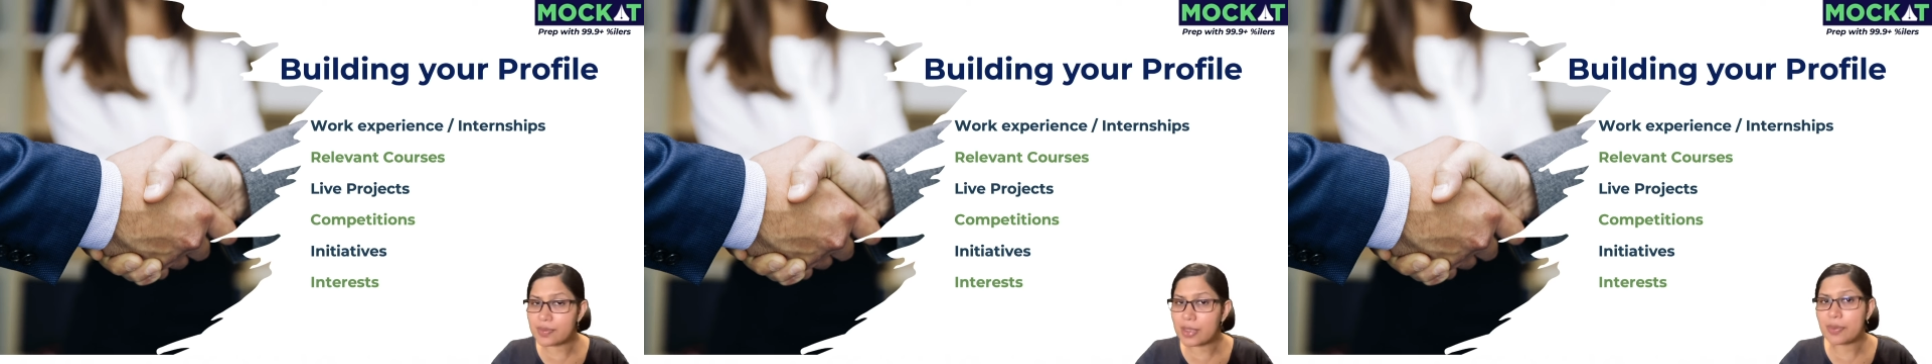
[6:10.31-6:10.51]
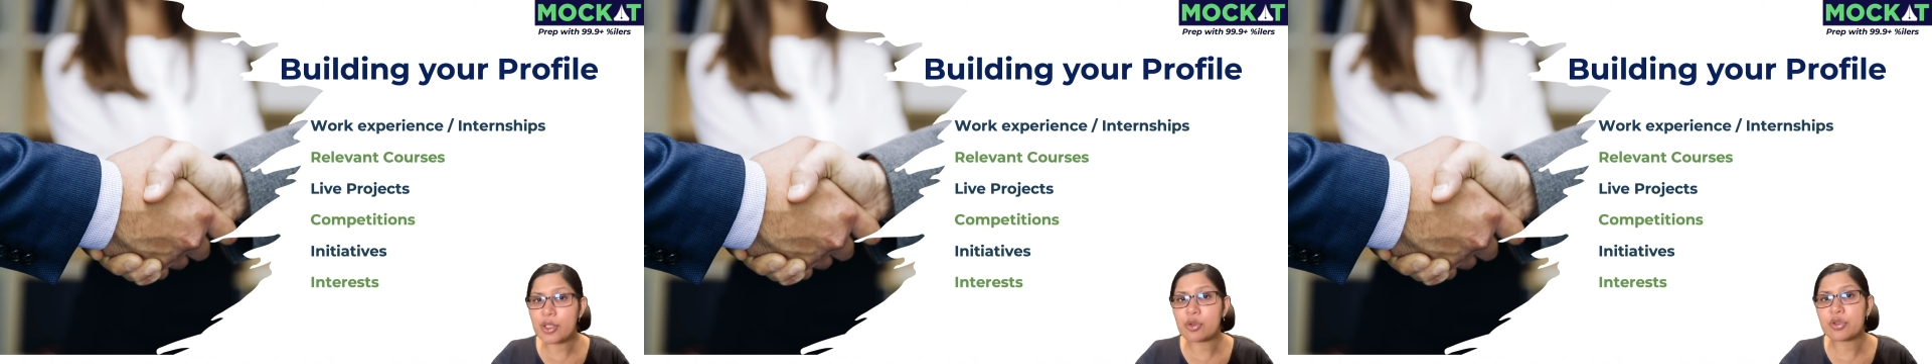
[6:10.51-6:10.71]

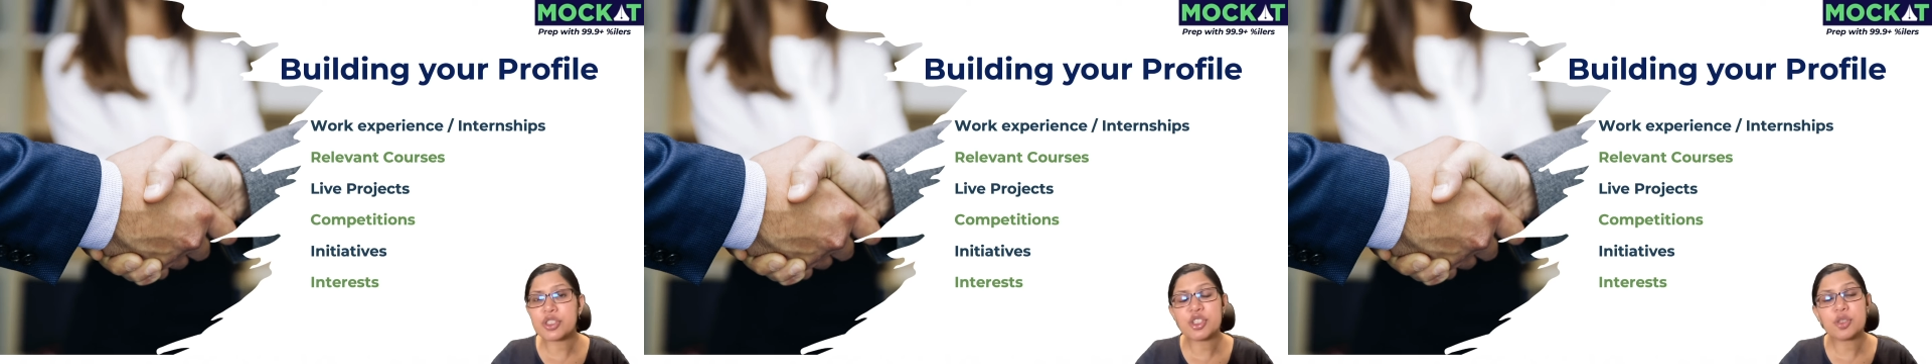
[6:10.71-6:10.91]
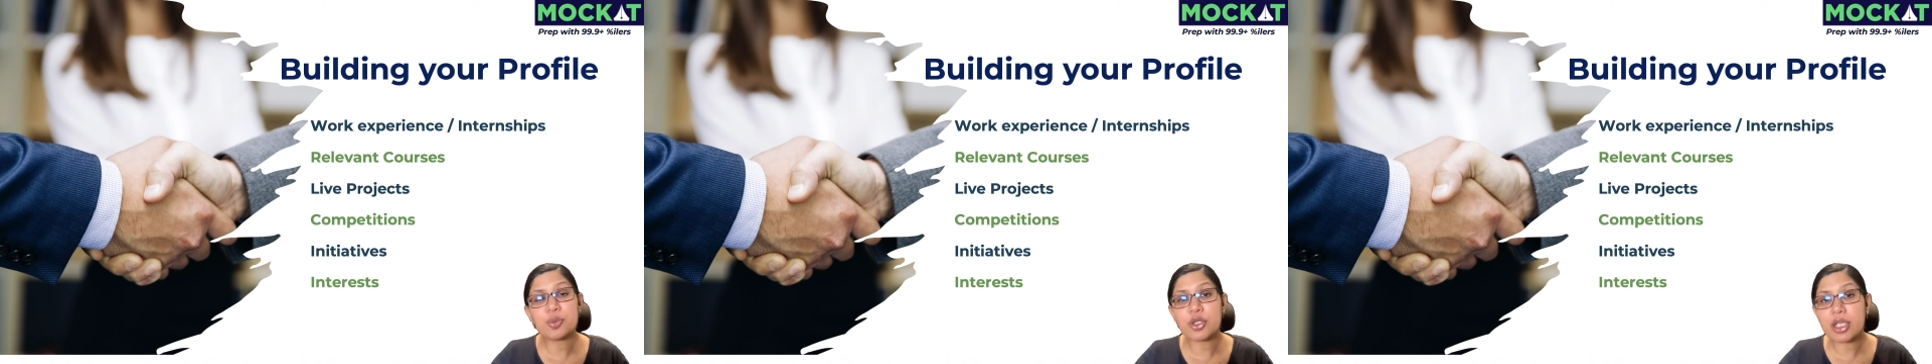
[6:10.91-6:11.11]
Maybe you could
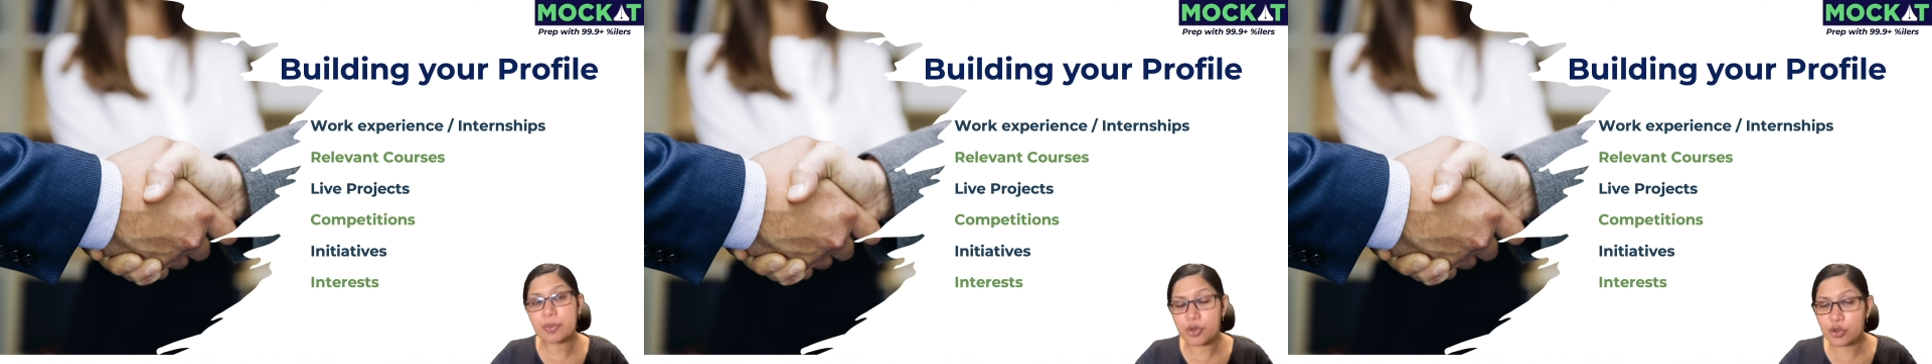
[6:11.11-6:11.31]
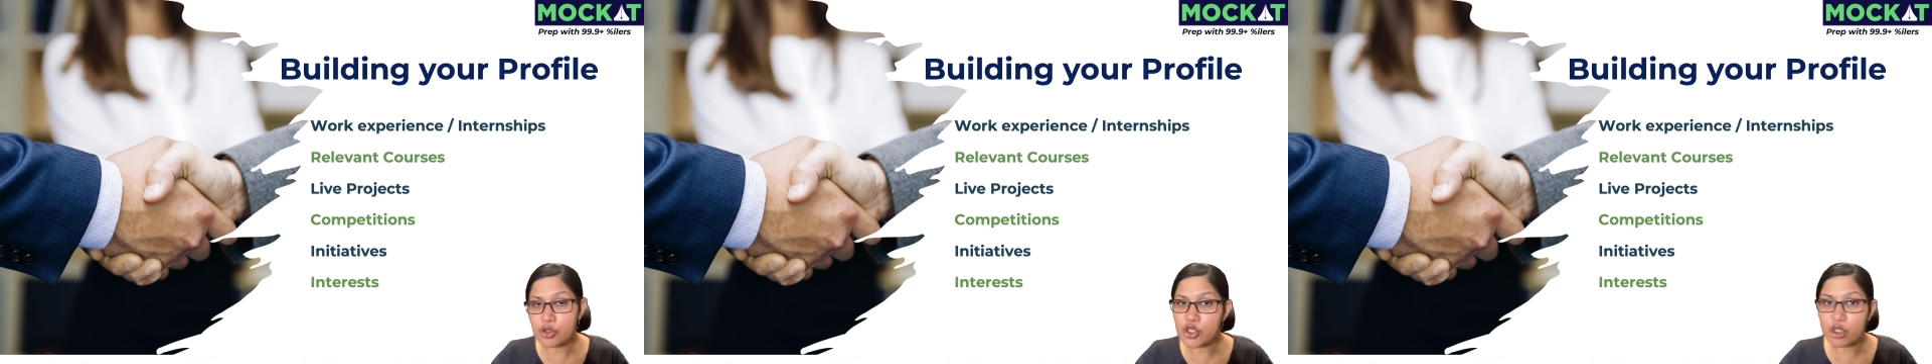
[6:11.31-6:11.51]
just put up,
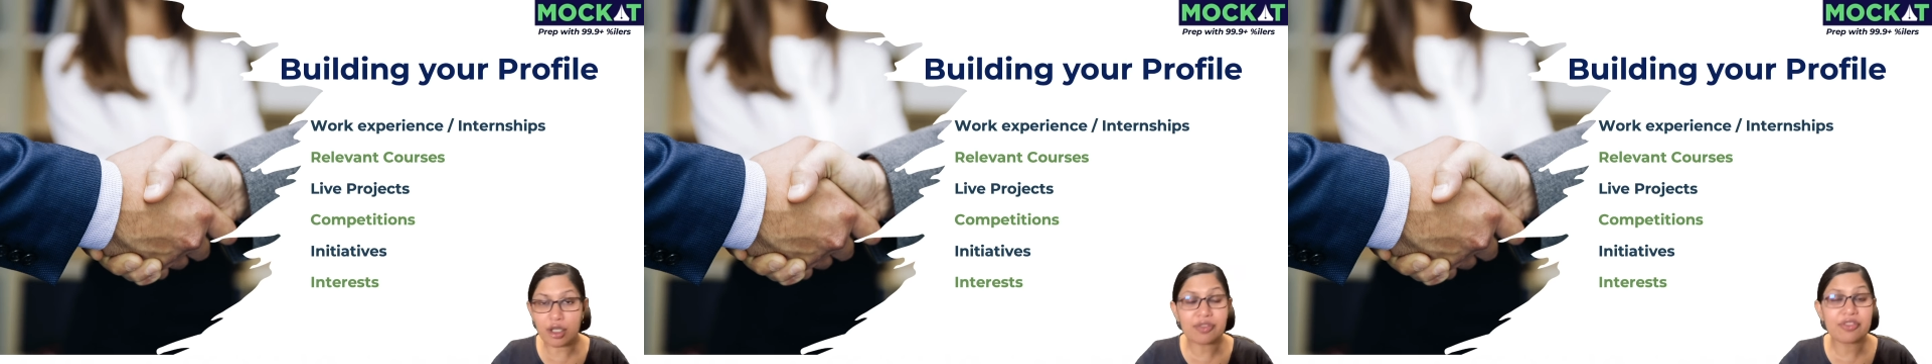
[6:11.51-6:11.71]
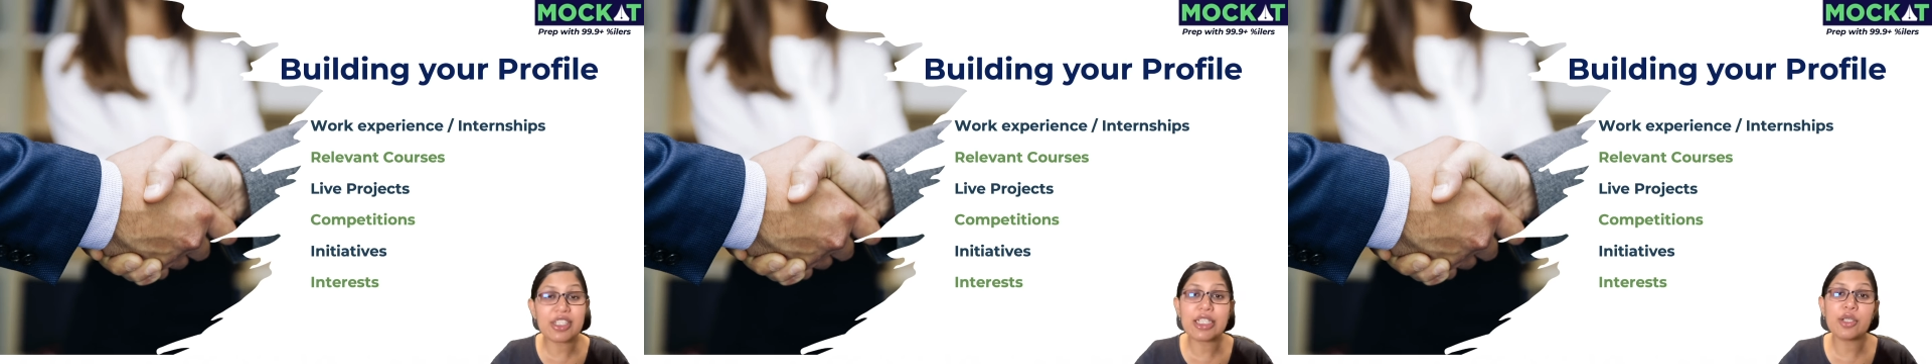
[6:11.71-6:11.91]

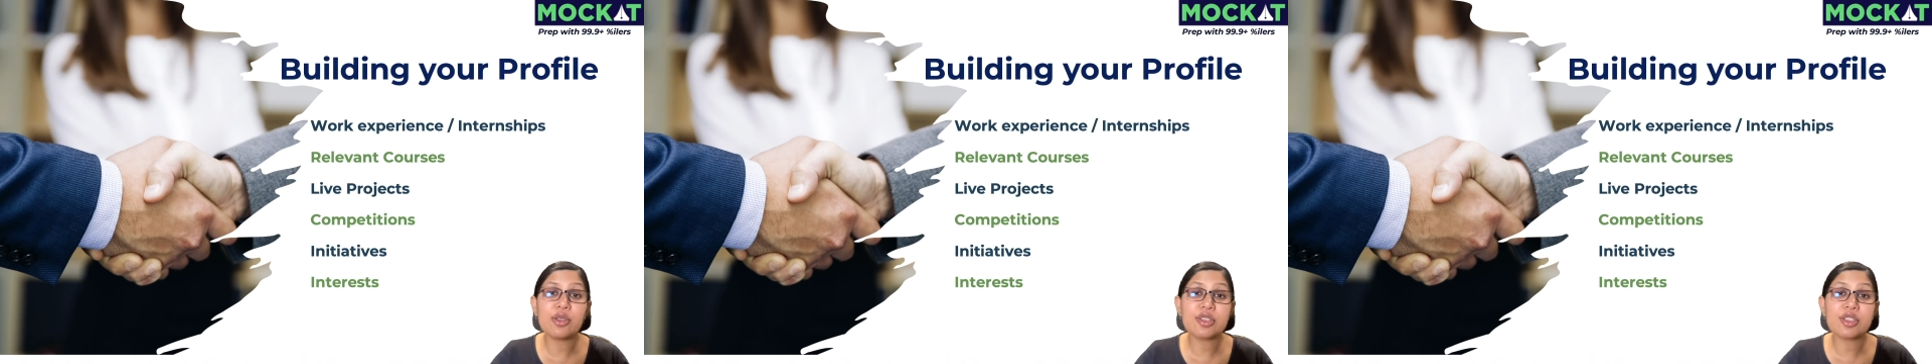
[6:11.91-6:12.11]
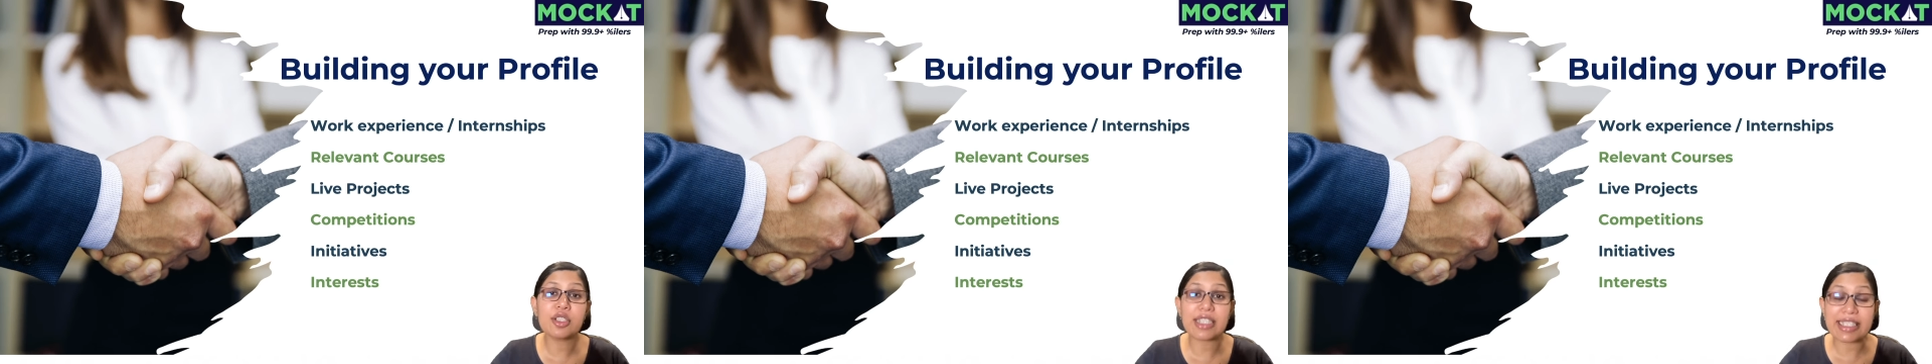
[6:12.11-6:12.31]
short
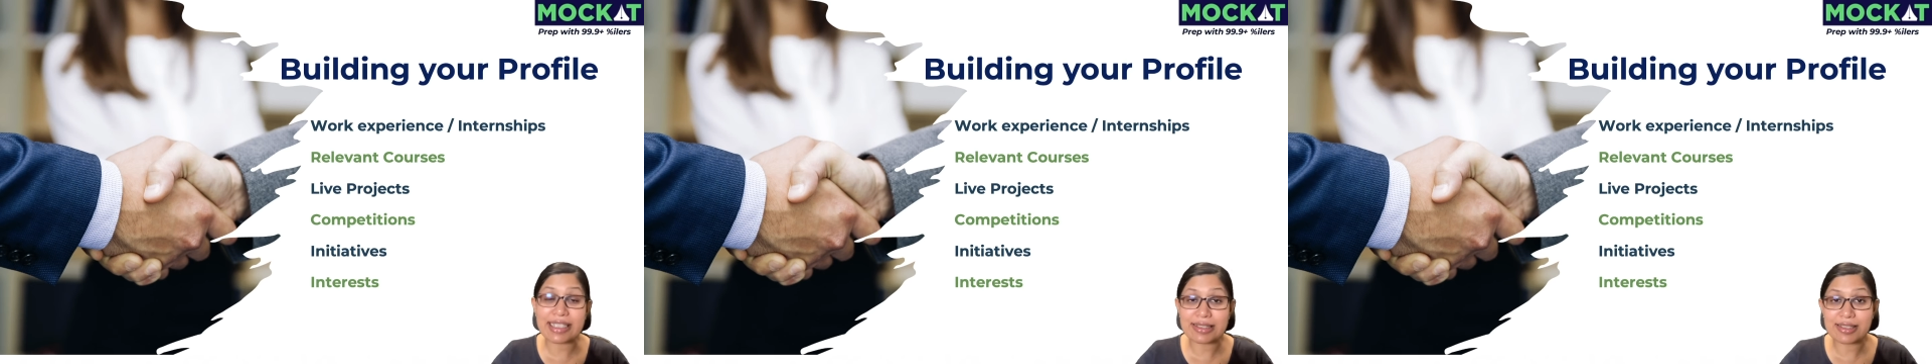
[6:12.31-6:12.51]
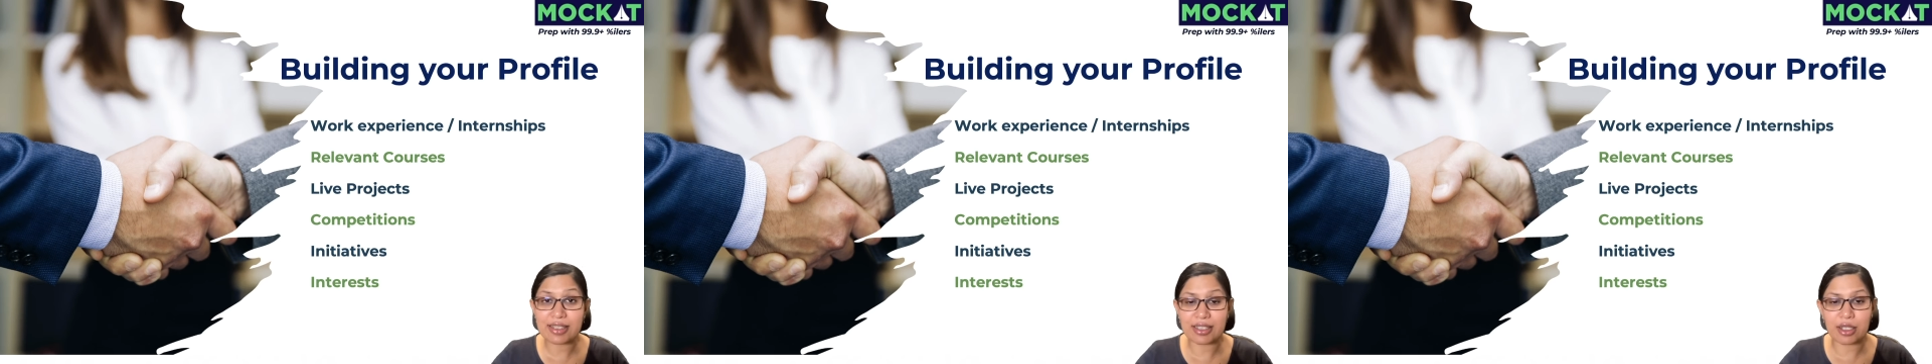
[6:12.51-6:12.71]
videos or
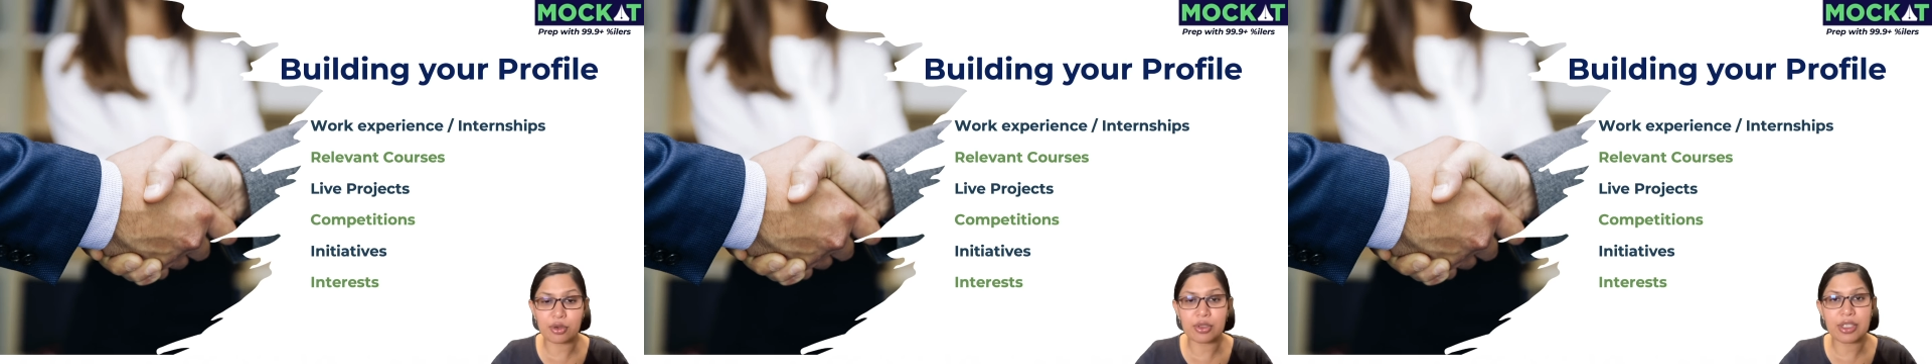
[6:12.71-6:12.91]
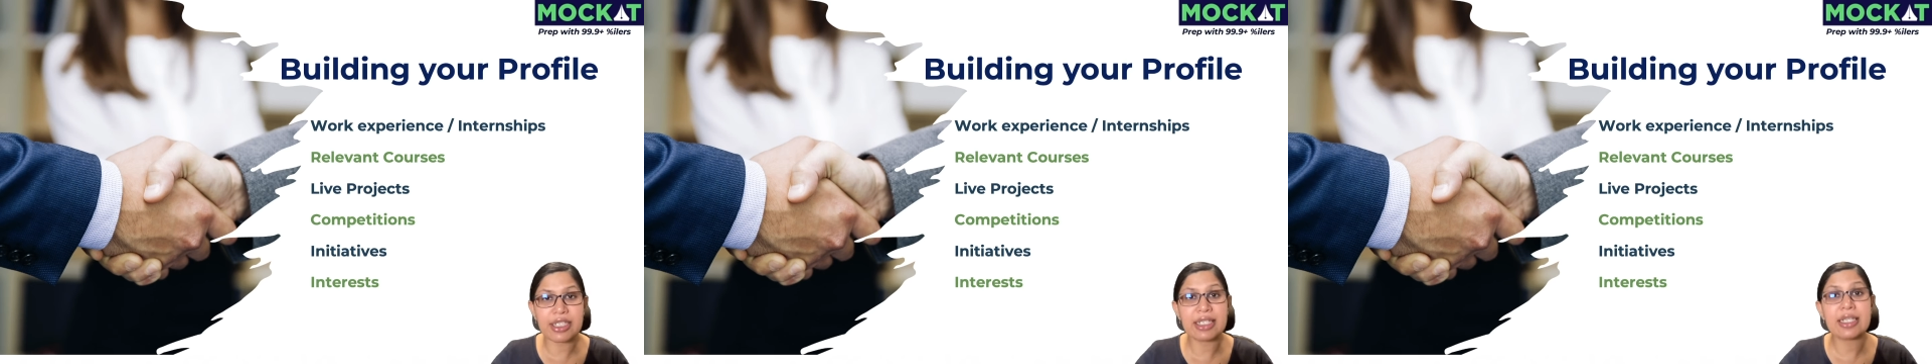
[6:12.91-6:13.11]
reels
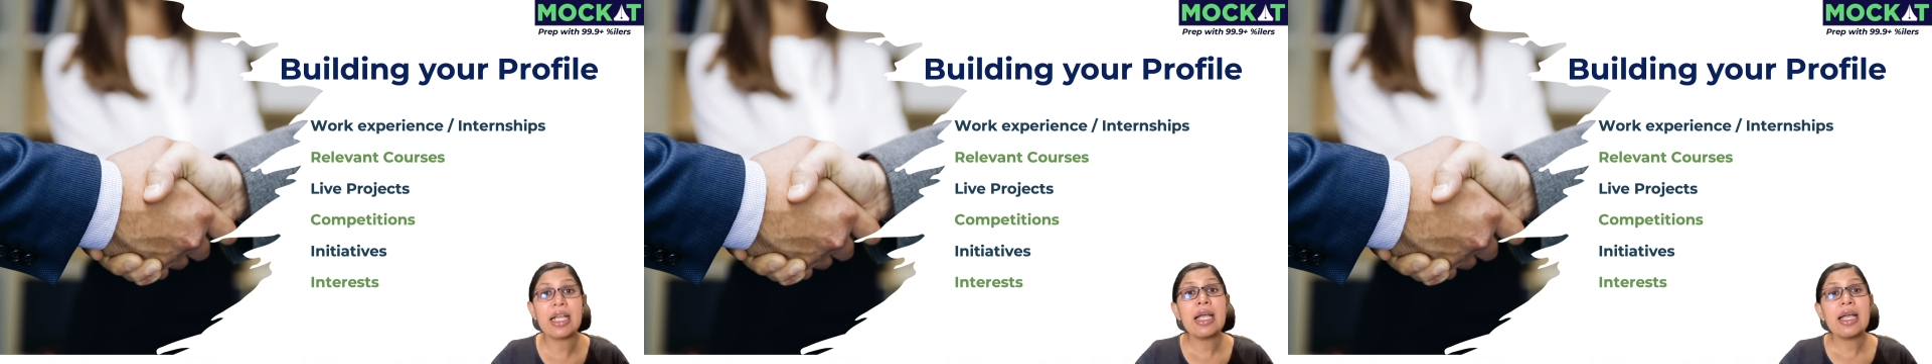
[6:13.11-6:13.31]
around it.